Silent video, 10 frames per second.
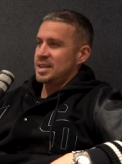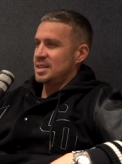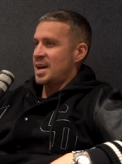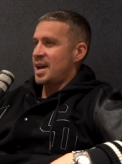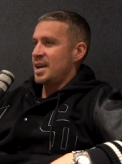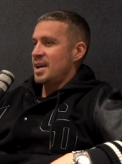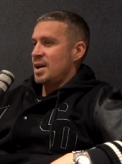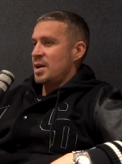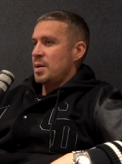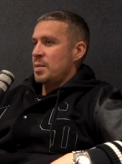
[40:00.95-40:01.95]
It's like
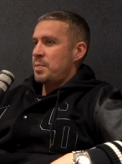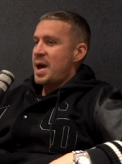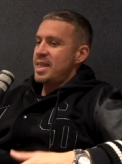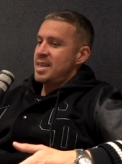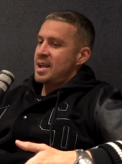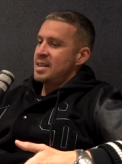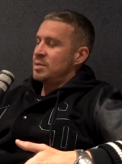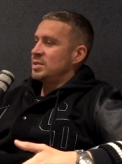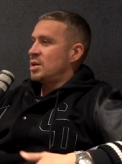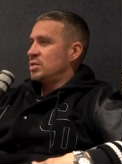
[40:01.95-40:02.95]
back then there
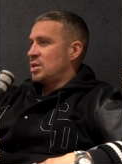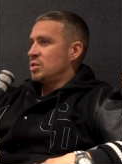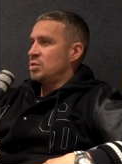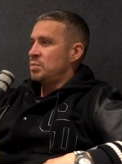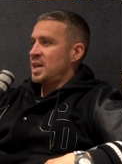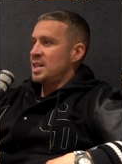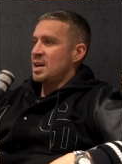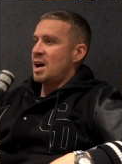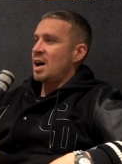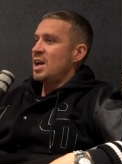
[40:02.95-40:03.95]
was no social
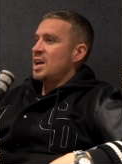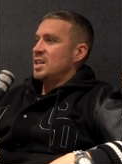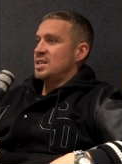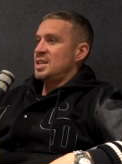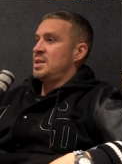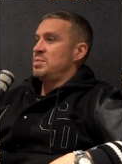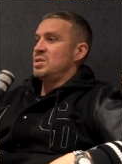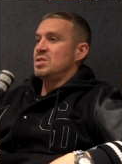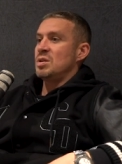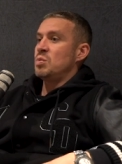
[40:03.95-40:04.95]
media. The team
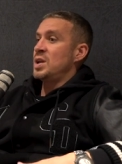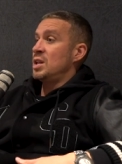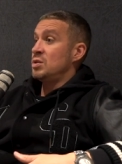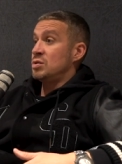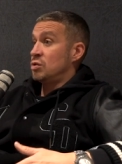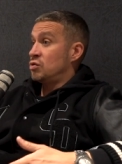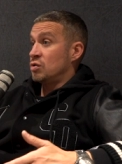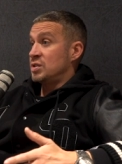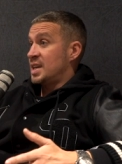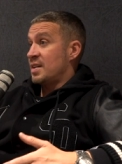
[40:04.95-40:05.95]
used to win, lose, or
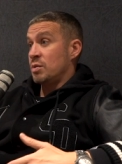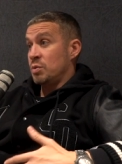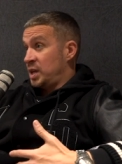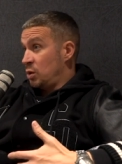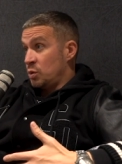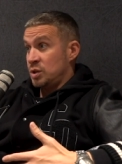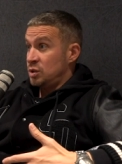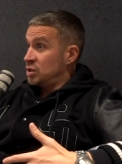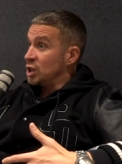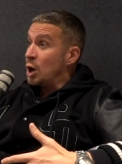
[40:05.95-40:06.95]
draw together. We always
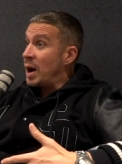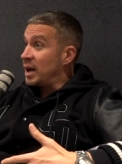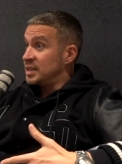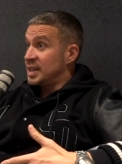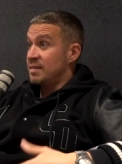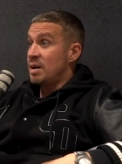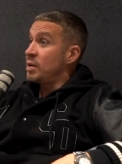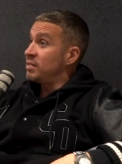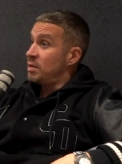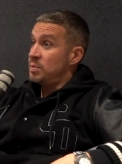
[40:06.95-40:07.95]
used to go out together,
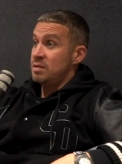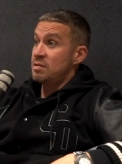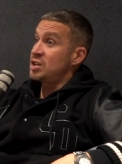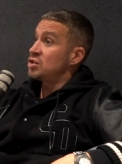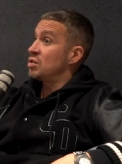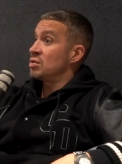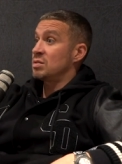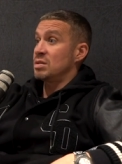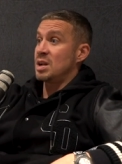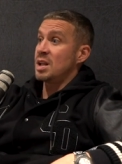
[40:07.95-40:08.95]
whether it be
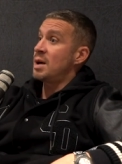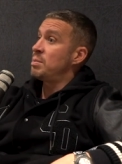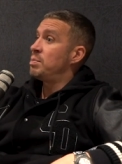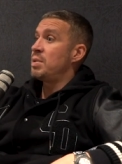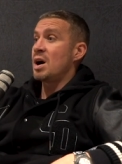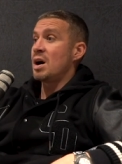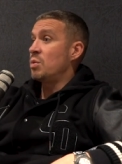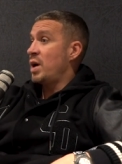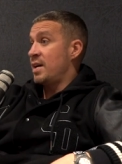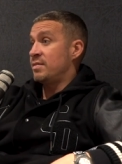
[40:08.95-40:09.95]
restaurant, club, bar, yeah.
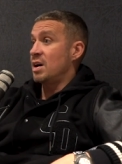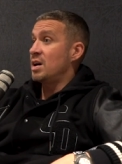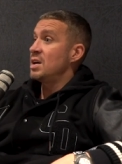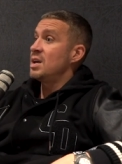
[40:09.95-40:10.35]
whatever.